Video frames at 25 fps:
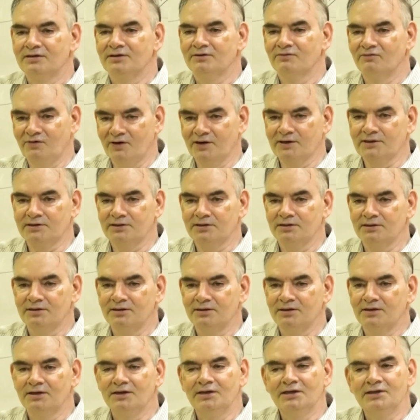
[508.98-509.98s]
Worth.
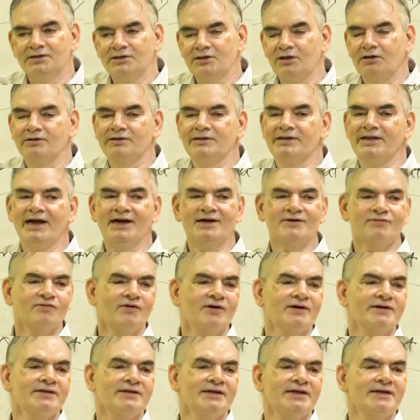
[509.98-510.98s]
No, net
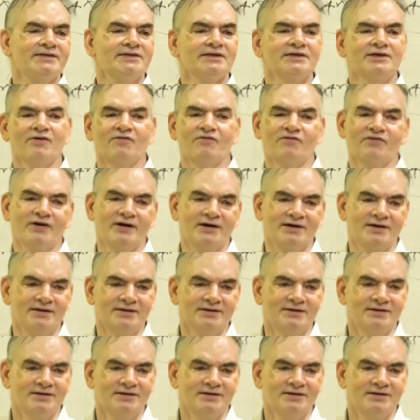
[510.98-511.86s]
worth is a different.